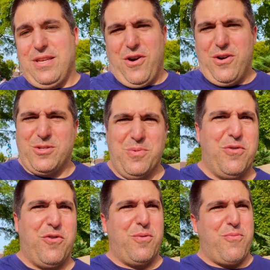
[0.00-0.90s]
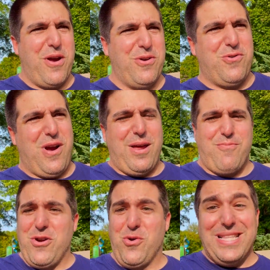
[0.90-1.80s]
very smooth for a brand new ride,
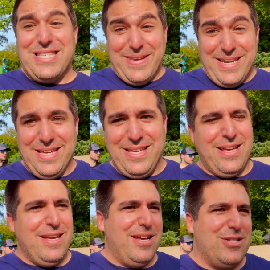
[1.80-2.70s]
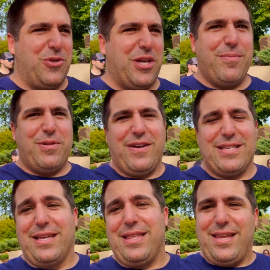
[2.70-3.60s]
brand new Intamin. I believe I
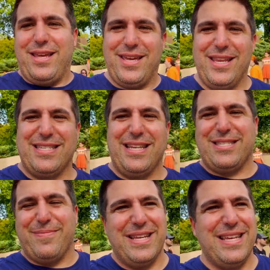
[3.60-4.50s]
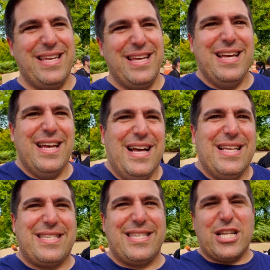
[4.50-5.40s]
said that. It is an Intamin.
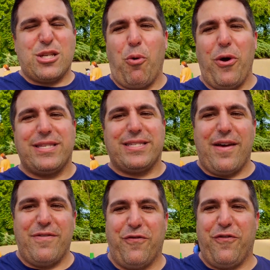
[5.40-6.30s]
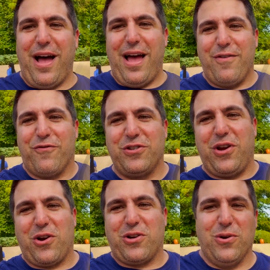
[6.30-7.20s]
6.75 for
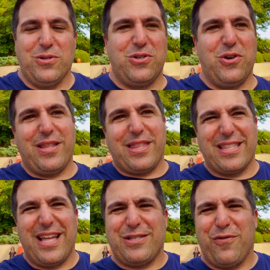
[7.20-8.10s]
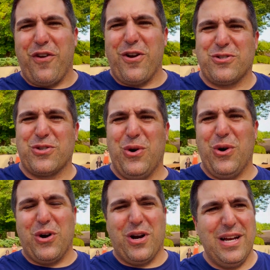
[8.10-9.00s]
DarKoaster. I think that's a fair
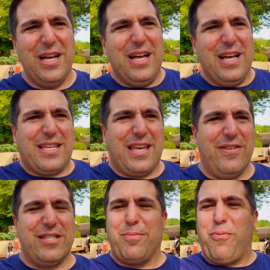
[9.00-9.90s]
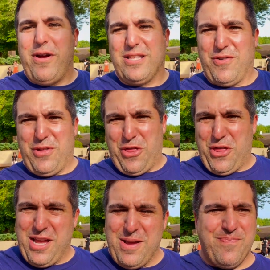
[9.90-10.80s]
score, given some points for the
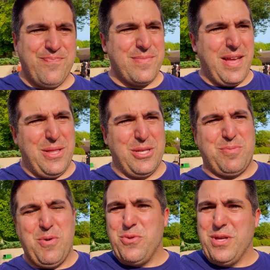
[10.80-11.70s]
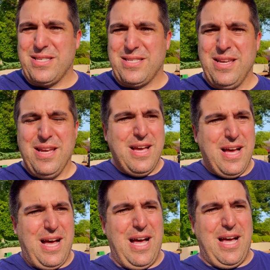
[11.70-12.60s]
theme and the smoothness.
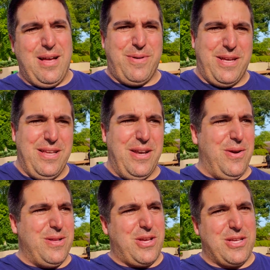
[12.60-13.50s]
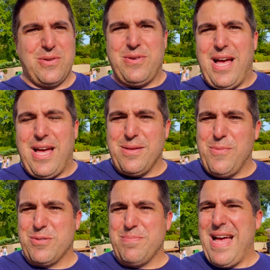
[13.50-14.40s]
But you know, it's also not the
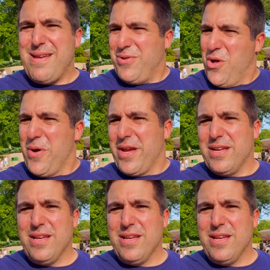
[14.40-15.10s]
most mind-blowing,